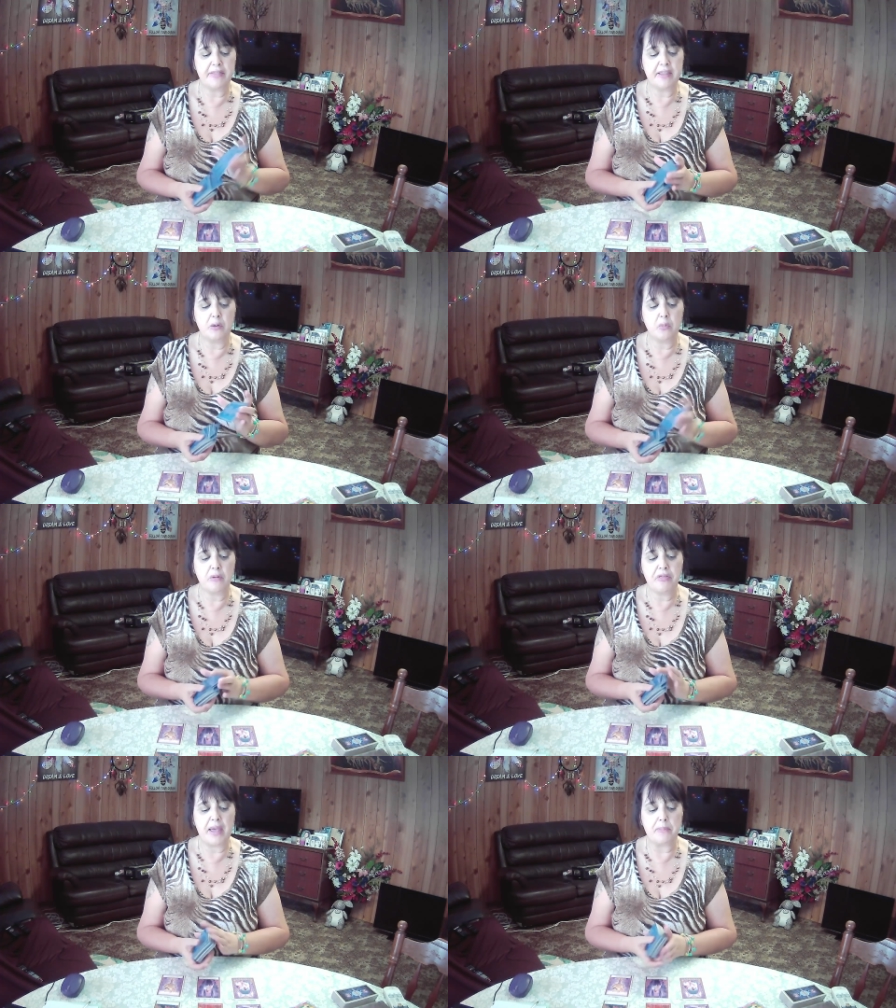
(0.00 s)
there
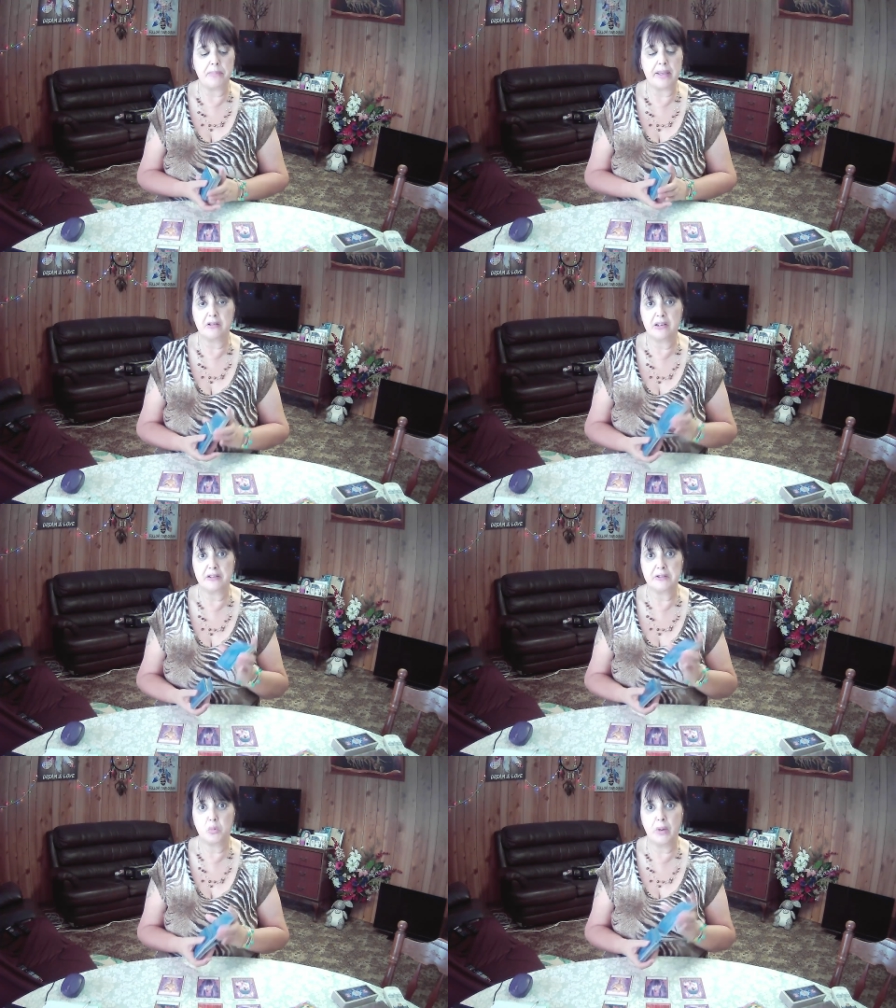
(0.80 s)
with that battle
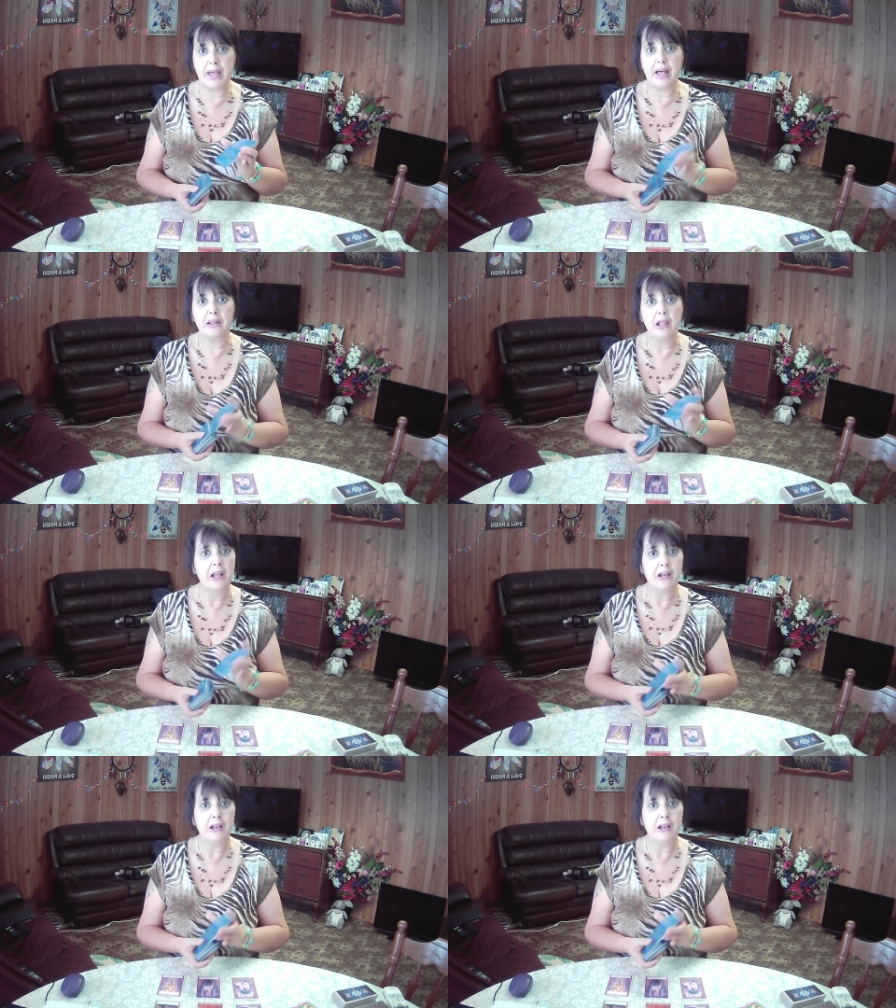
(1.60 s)
as well.